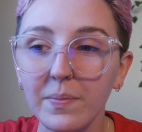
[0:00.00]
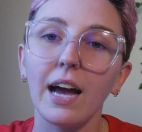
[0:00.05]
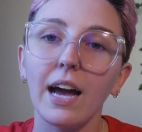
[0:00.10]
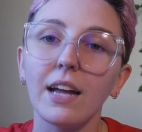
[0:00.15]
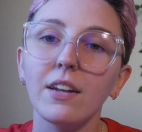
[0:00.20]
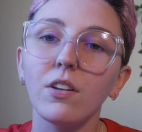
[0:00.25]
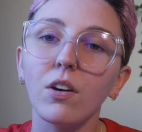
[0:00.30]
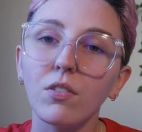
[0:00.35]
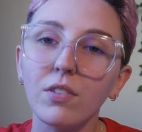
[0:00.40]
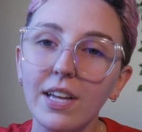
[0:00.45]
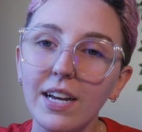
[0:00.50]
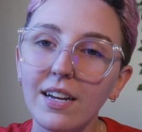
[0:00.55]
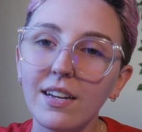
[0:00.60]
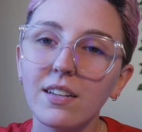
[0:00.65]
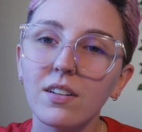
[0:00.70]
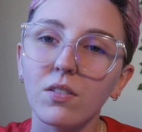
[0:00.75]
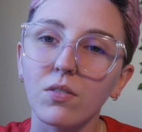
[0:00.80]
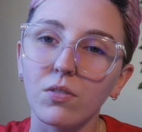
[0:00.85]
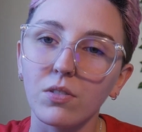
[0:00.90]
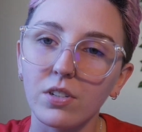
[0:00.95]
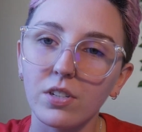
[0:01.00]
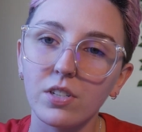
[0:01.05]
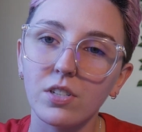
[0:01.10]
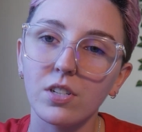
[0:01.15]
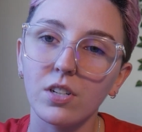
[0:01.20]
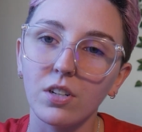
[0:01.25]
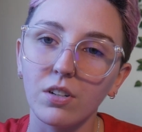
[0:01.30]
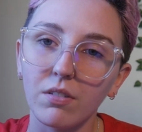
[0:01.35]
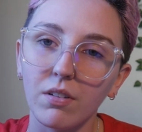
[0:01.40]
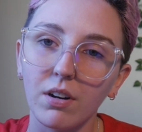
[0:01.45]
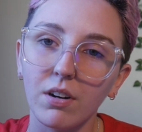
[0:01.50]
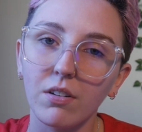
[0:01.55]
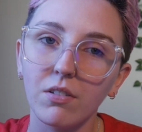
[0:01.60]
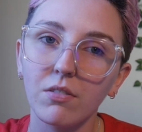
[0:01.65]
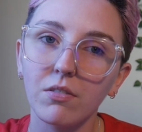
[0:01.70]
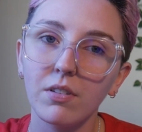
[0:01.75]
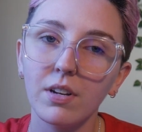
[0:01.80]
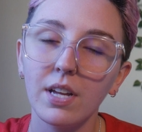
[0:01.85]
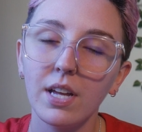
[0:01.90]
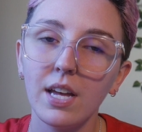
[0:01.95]
I know that in order to
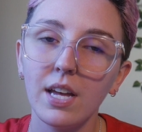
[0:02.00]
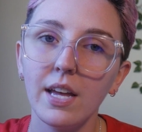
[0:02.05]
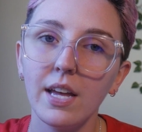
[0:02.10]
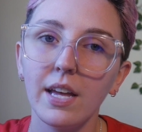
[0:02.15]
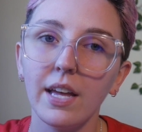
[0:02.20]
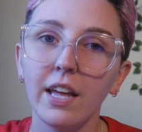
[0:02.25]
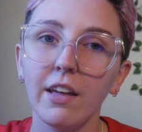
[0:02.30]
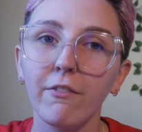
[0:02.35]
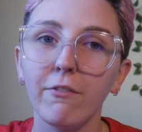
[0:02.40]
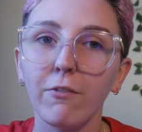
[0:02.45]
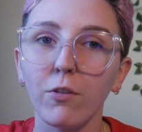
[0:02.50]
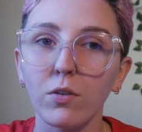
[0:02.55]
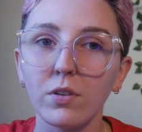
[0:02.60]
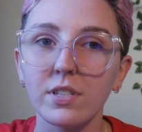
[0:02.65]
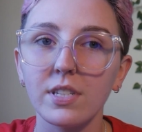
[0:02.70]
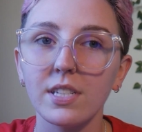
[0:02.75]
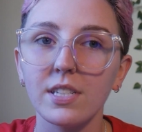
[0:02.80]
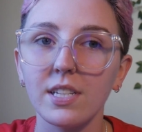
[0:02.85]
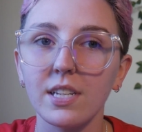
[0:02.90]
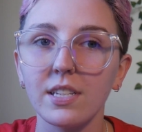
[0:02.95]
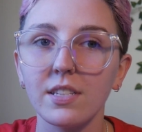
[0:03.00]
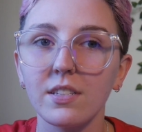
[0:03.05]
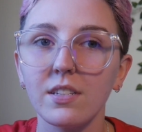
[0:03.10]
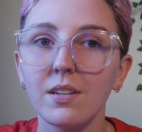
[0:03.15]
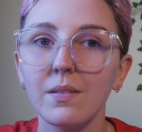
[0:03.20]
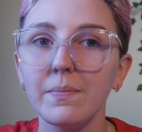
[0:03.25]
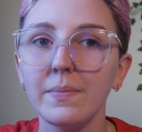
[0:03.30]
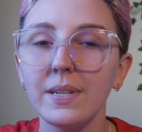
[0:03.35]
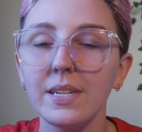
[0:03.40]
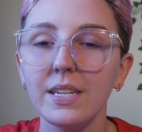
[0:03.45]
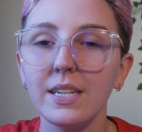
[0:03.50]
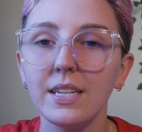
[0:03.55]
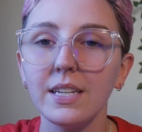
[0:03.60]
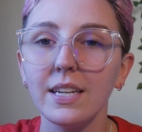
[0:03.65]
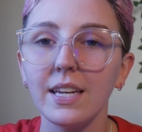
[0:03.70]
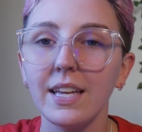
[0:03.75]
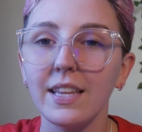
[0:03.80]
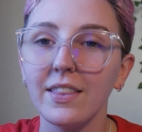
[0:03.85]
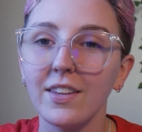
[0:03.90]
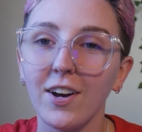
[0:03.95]
grow, it forces us to be
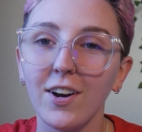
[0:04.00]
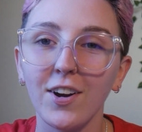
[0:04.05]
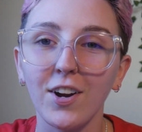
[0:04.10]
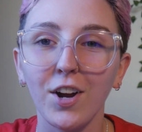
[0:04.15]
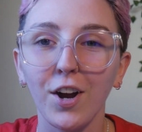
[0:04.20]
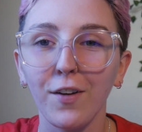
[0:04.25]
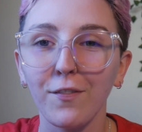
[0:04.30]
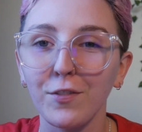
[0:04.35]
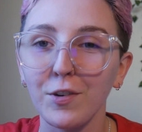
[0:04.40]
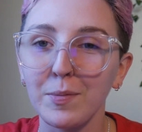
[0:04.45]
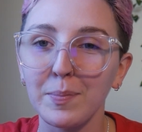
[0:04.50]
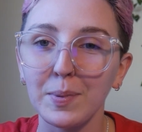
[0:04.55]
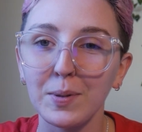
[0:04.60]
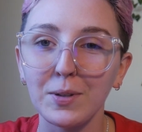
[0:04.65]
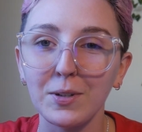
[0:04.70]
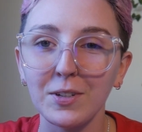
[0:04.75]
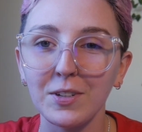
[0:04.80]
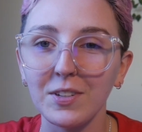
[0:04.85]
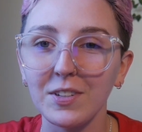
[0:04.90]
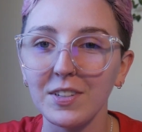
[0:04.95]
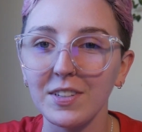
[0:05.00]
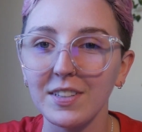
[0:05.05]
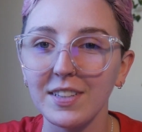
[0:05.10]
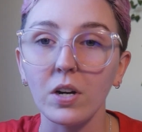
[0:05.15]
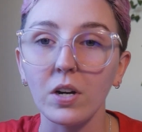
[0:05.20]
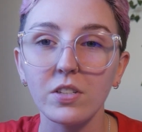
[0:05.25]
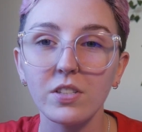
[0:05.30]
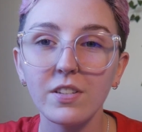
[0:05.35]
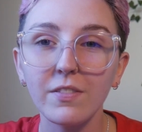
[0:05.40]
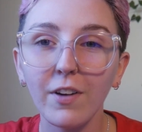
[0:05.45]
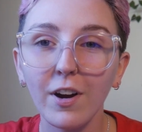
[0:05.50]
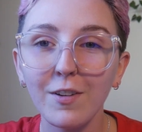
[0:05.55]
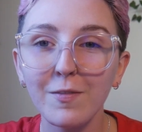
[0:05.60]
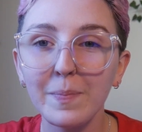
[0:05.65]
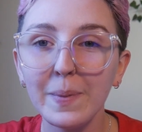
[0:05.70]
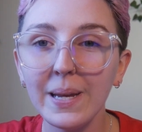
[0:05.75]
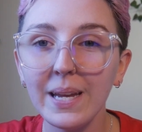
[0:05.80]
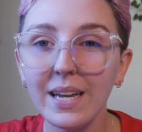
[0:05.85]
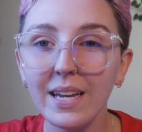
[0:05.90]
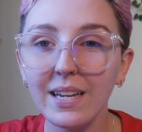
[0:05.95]
in the uncomfortable parts of our
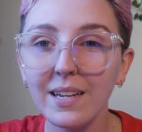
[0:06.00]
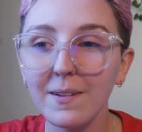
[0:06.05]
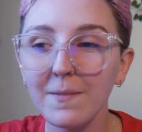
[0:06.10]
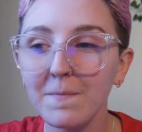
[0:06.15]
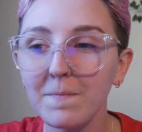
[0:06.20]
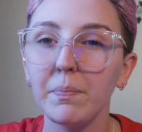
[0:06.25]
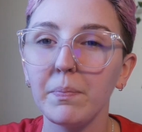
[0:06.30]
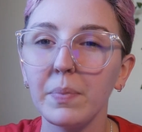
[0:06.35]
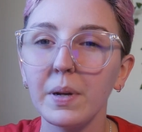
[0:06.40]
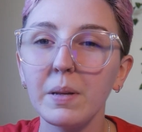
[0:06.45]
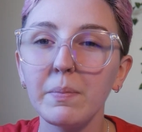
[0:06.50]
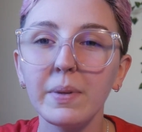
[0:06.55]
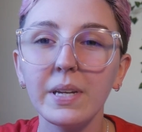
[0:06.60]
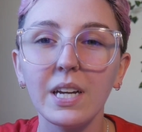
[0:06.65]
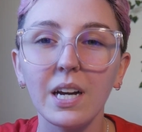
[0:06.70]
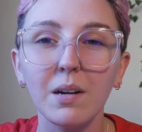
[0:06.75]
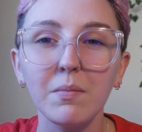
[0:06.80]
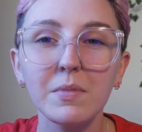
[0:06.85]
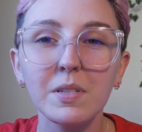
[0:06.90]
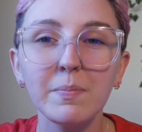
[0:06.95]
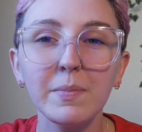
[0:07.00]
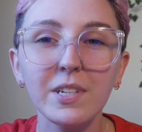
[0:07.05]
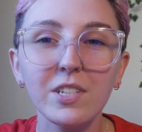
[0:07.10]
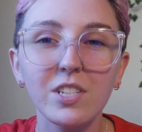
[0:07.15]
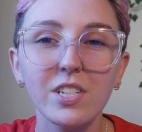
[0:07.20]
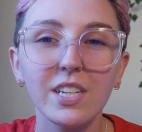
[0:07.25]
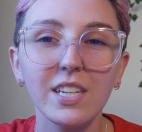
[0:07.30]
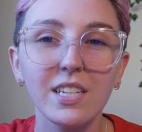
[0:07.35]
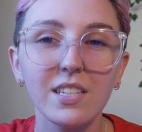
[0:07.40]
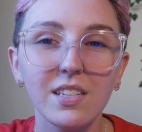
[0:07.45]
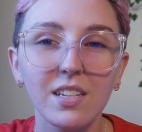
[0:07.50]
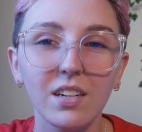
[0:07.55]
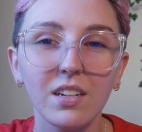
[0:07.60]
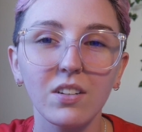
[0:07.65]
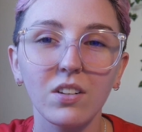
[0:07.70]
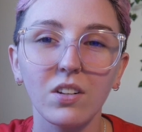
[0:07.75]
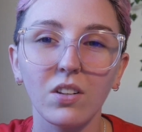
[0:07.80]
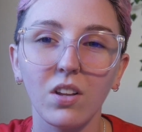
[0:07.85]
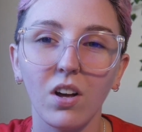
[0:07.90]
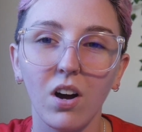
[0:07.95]
being, but it becomes much easier in
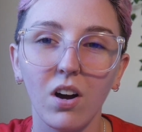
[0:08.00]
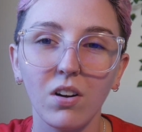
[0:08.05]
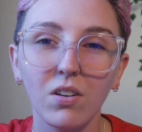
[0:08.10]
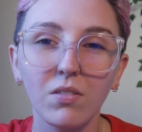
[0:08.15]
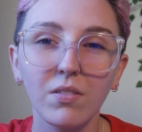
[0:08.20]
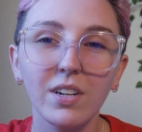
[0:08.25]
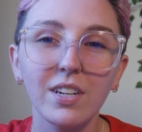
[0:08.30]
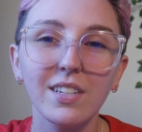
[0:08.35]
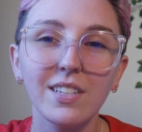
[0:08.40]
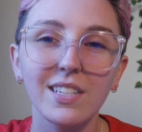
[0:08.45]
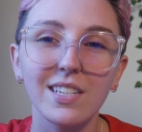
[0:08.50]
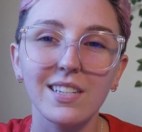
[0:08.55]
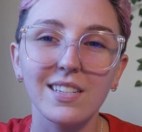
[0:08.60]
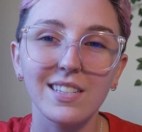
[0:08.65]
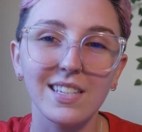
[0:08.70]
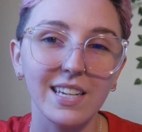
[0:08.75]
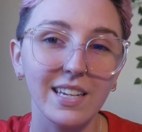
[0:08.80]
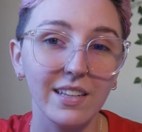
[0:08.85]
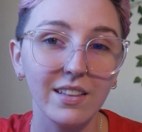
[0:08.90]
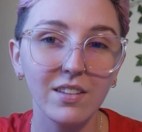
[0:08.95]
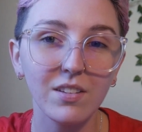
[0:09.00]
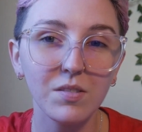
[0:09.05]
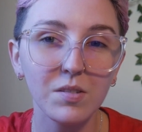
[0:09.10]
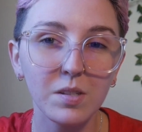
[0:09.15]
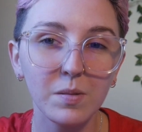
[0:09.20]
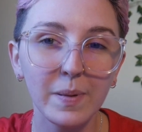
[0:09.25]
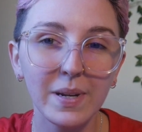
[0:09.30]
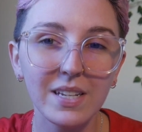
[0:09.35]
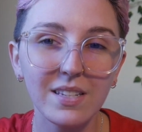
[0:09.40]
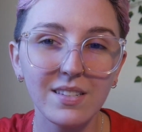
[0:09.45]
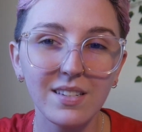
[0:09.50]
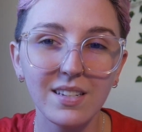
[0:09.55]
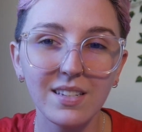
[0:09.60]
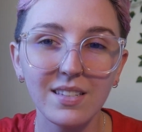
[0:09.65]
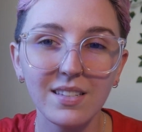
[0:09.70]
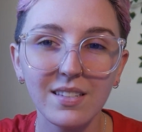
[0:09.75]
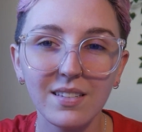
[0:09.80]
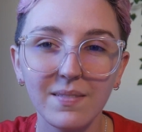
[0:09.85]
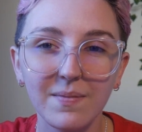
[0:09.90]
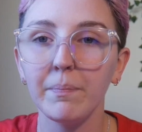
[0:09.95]
the long run to sit in those
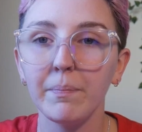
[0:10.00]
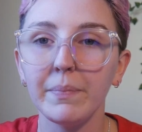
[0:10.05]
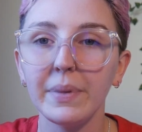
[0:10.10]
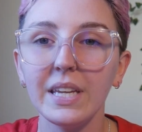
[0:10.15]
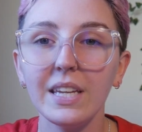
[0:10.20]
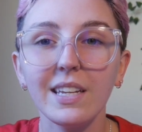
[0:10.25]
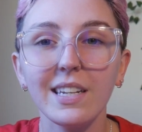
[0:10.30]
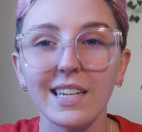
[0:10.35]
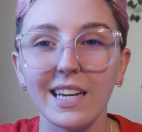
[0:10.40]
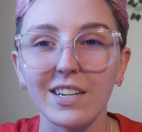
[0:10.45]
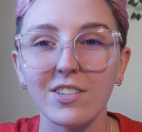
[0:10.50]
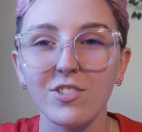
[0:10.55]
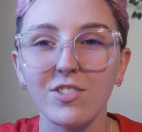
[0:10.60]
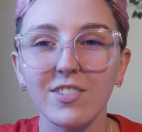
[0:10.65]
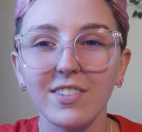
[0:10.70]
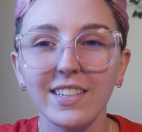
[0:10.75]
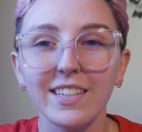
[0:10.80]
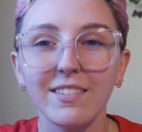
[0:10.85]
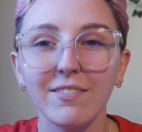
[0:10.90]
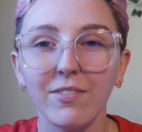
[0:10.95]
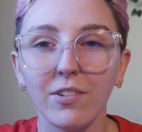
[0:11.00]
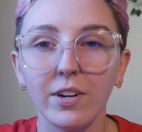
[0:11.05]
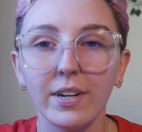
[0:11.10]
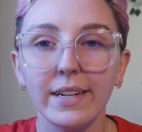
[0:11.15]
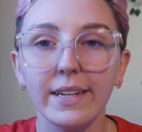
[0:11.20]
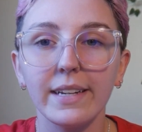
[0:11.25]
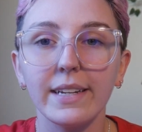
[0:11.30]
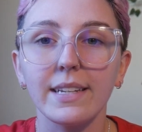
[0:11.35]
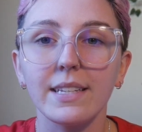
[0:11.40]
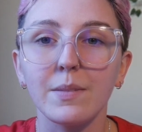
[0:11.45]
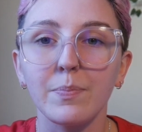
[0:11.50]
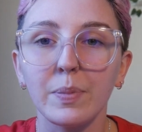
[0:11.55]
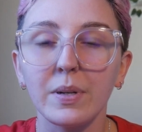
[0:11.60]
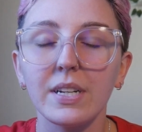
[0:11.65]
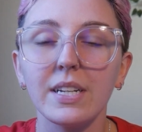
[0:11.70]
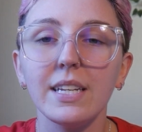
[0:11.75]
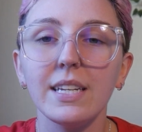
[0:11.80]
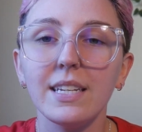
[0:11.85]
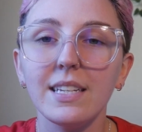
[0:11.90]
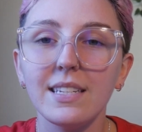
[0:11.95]
spaces. Being naturally avoidant, it's
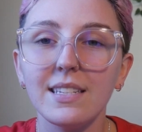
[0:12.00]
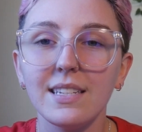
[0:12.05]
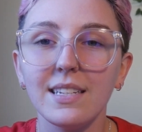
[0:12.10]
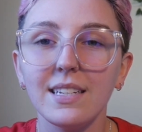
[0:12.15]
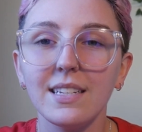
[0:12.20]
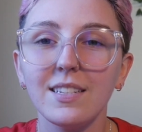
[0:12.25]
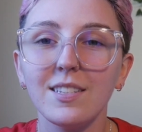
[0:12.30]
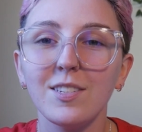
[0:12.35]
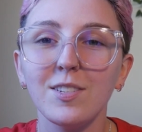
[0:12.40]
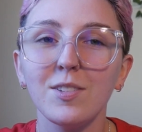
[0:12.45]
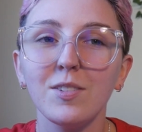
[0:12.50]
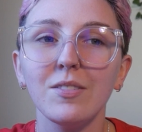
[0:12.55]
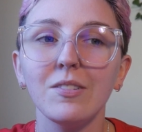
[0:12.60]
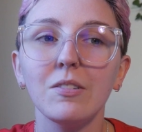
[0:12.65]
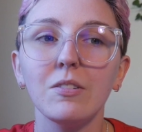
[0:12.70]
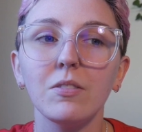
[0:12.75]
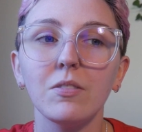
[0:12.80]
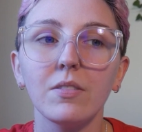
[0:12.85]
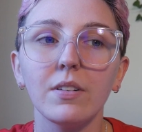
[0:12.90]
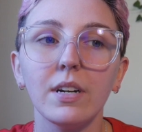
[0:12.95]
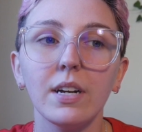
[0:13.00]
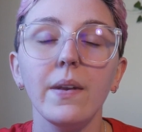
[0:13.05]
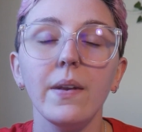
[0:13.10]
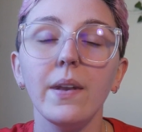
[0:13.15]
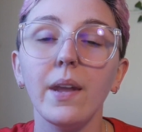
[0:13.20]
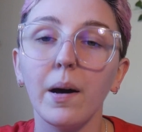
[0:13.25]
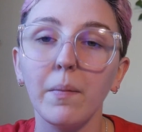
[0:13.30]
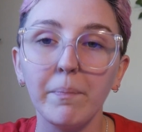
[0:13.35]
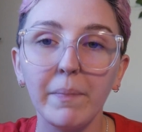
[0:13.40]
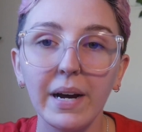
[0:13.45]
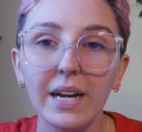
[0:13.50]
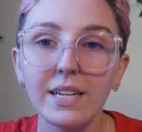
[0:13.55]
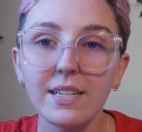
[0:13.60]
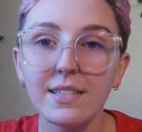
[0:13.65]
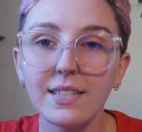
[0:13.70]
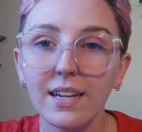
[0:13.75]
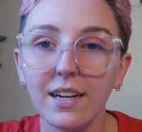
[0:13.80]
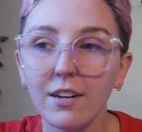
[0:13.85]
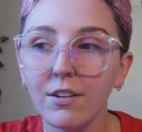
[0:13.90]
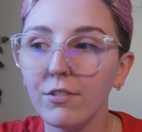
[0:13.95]
pretty easy to numb
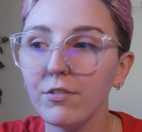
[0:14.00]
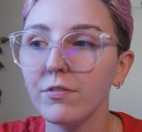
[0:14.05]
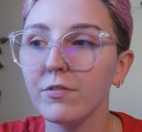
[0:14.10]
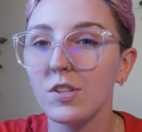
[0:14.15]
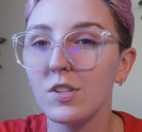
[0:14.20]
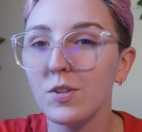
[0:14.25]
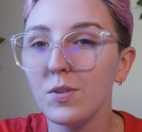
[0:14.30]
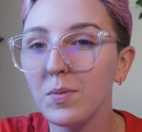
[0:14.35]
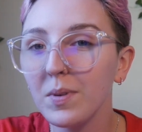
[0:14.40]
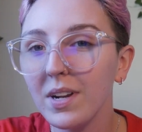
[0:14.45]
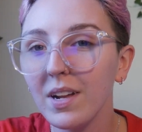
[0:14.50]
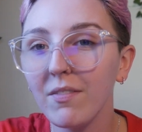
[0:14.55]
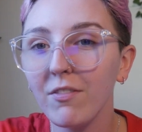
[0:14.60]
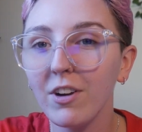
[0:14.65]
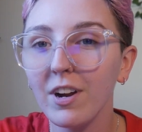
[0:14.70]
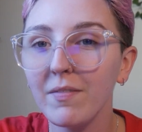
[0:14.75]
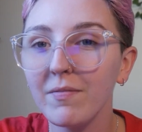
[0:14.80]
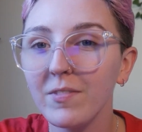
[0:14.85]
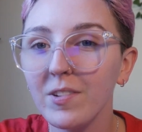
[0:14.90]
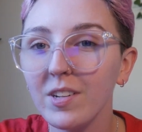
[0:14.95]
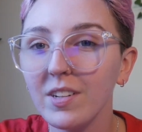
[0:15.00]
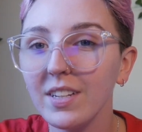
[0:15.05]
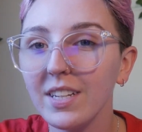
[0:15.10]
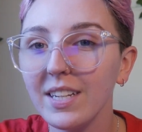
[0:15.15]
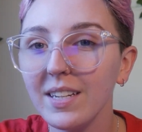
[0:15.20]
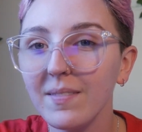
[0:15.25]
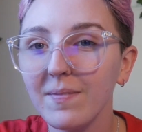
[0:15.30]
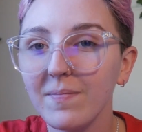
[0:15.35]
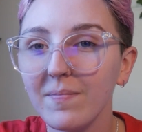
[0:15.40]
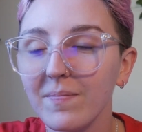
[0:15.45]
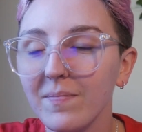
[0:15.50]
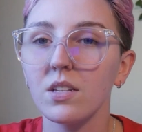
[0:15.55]
myself to whatever I'm feeling.